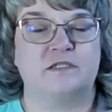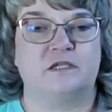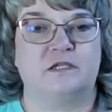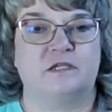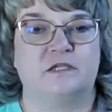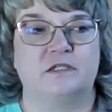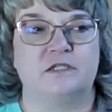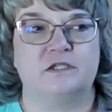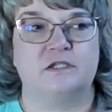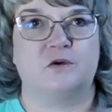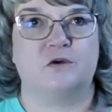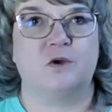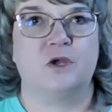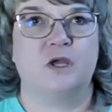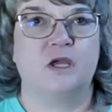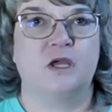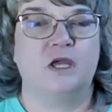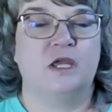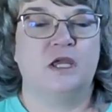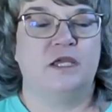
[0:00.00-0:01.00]
And so
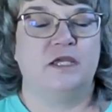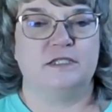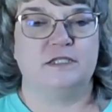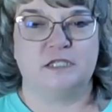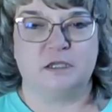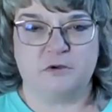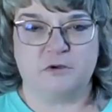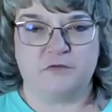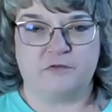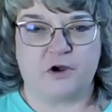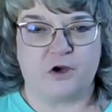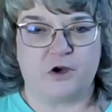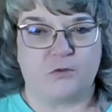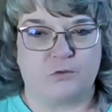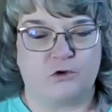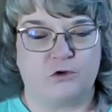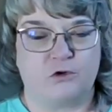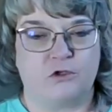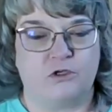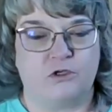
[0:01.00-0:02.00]
in some of our
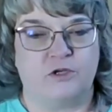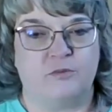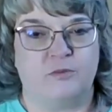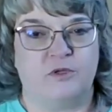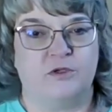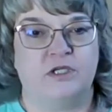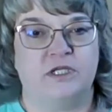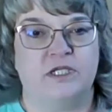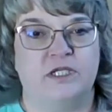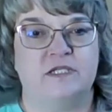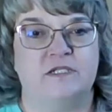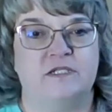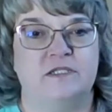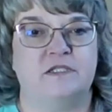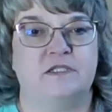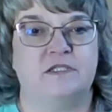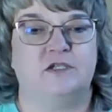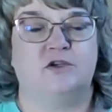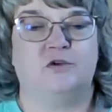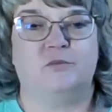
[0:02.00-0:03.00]
rural
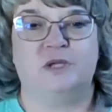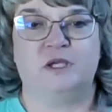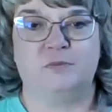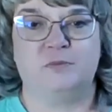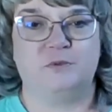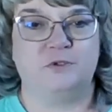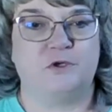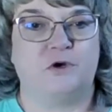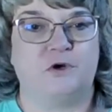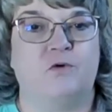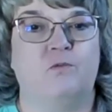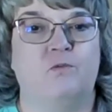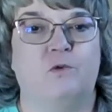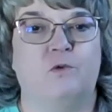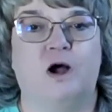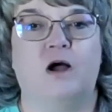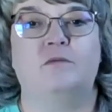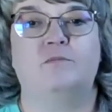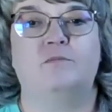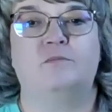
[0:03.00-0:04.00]
communities, people don't
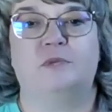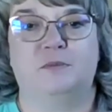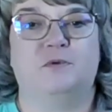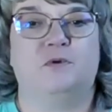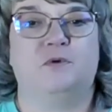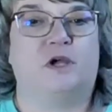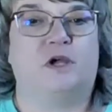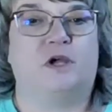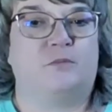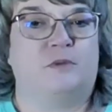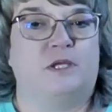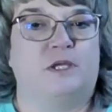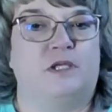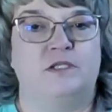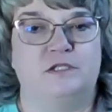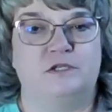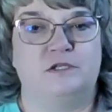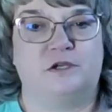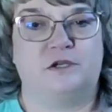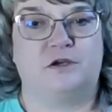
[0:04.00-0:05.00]
want people coming
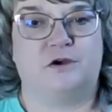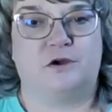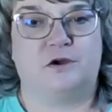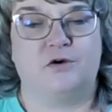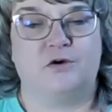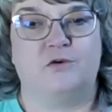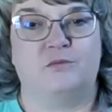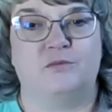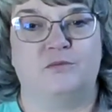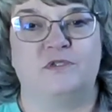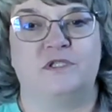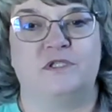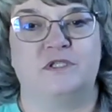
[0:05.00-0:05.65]
into their homes.